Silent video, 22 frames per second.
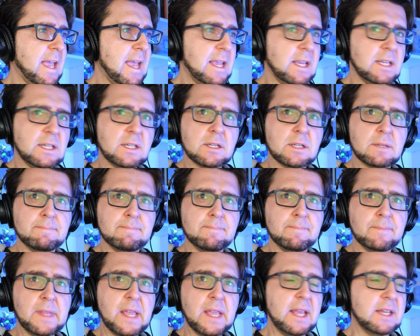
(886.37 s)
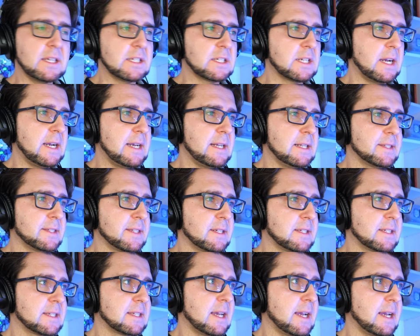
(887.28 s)
eight, eight tiles
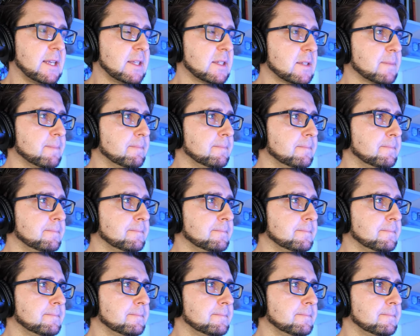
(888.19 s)
in size.